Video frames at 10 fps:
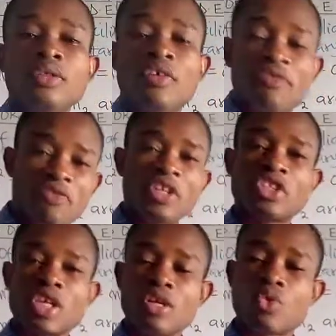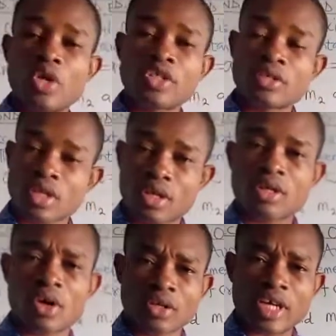differential equation,
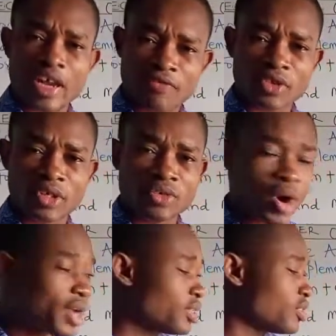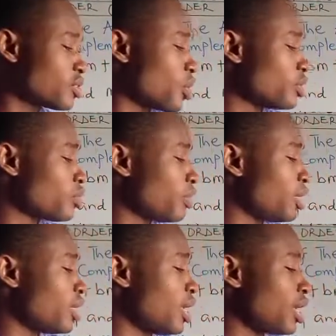second order, are you following, right, is going to
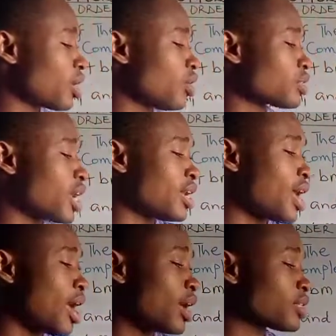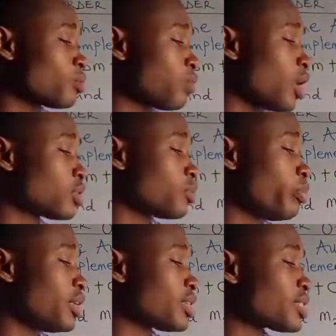be A cos NX
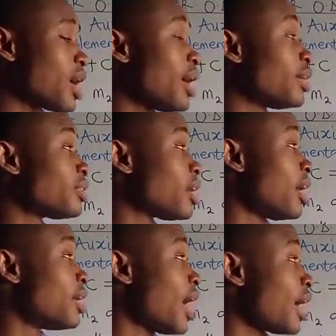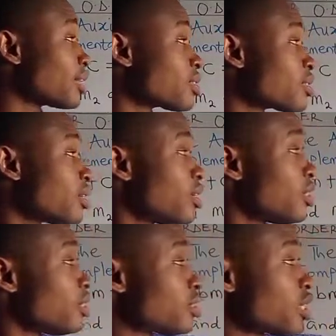plus B sin NX.
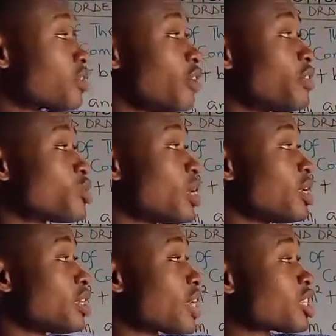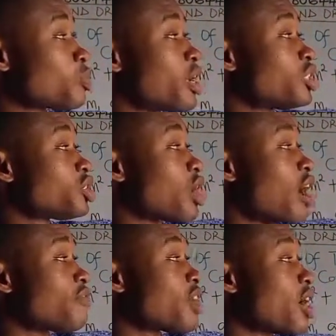Take care of this one, this is exponential
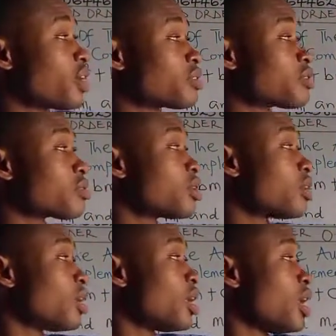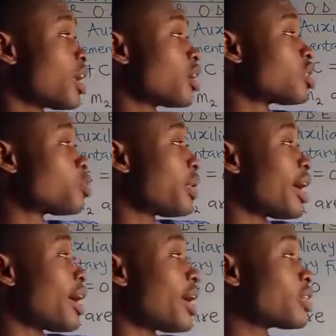alpha X. A cos
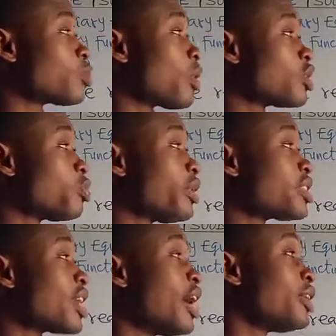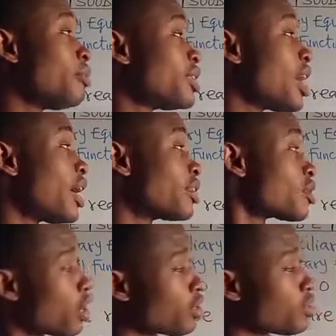beta X plus B sin beta
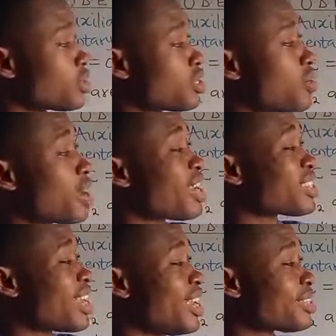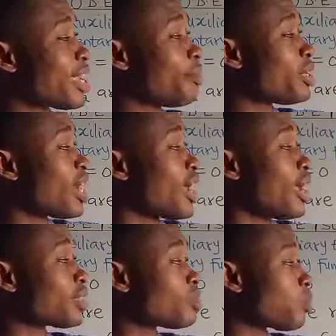X. Or you could still write it as A sin beta
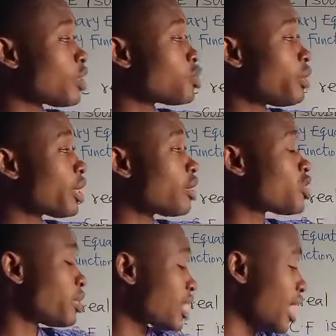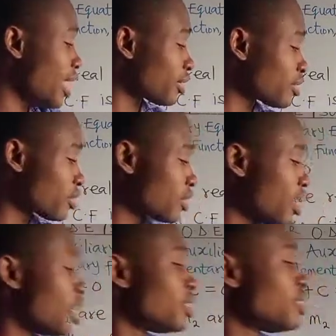X plus B cos beta
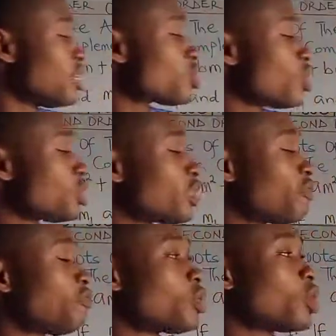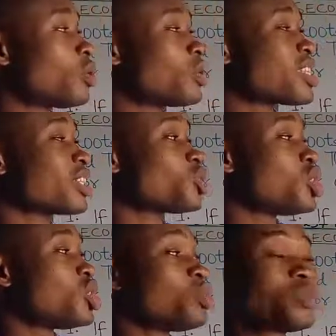X. This solution 4 was
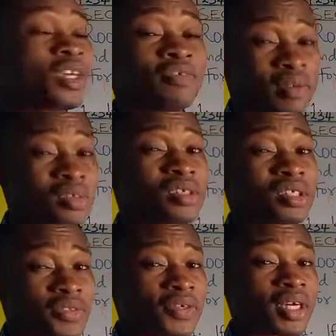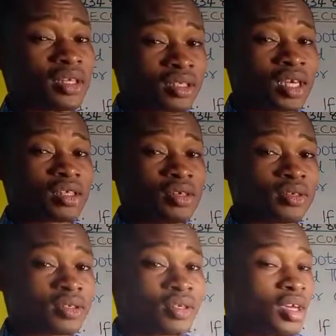actually obtained from solution 3. Take
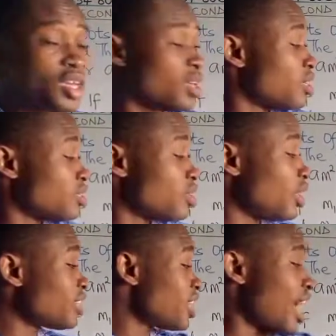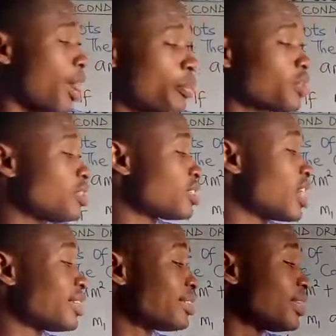notes. The only thing that happened here is
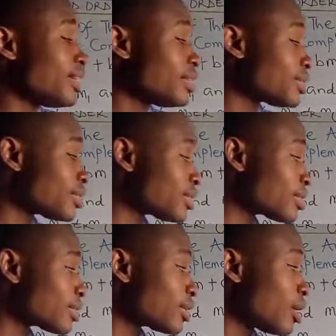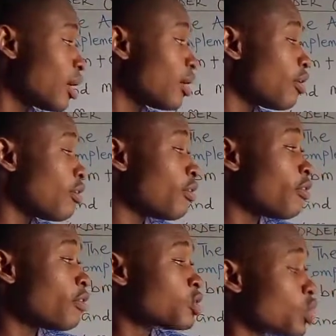that this
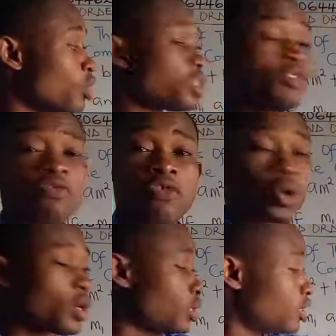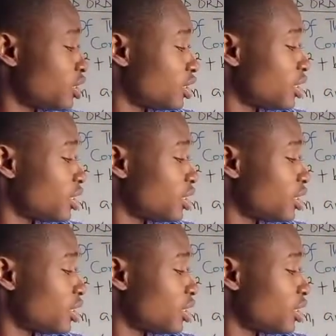solution 4,